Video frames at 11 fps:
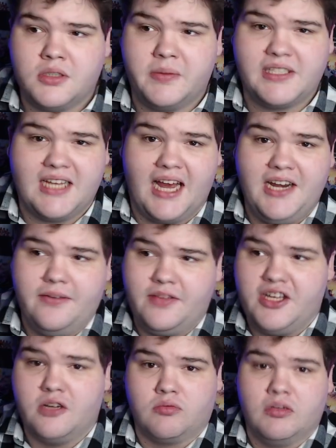it's kind of
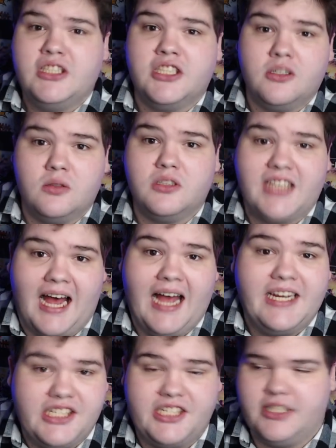the original
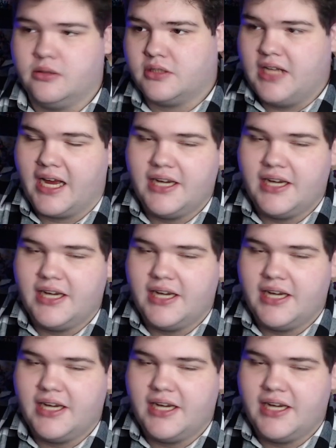Tai Chi or Tai